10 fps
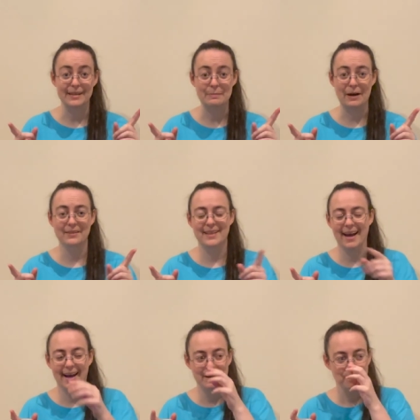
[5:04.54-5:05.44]
about
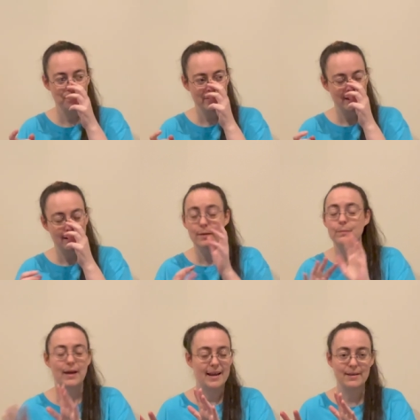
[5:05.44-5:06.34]
that.
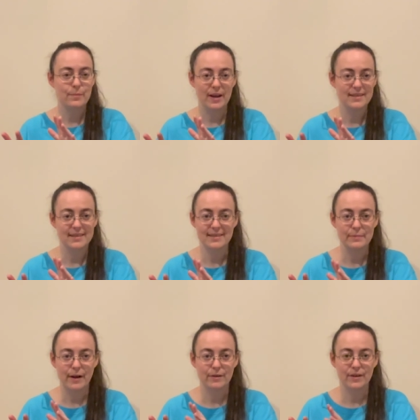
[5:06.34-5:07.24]
Anyways, it doesn't
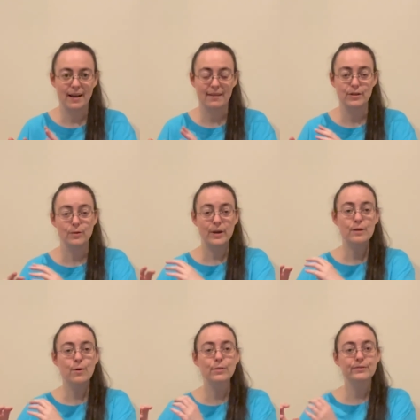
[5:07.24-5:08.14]
matter that I have it. The way
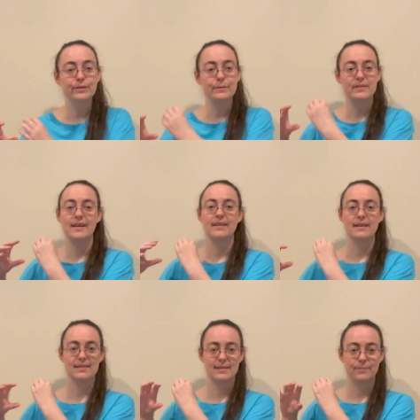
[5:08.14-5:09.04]
you hold a flute is like
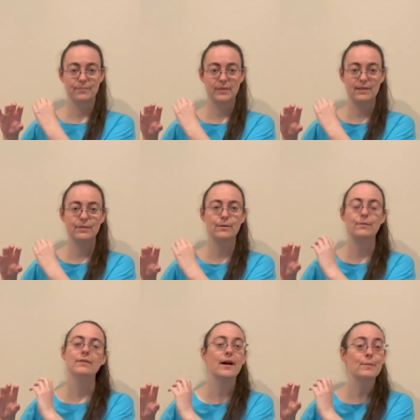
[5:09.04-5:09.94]
this, even though
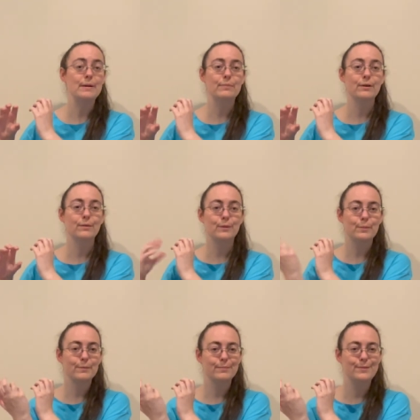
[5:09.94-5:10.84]
a lot of people
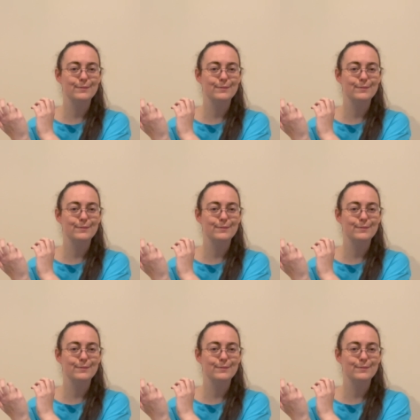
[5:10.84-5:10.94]
will,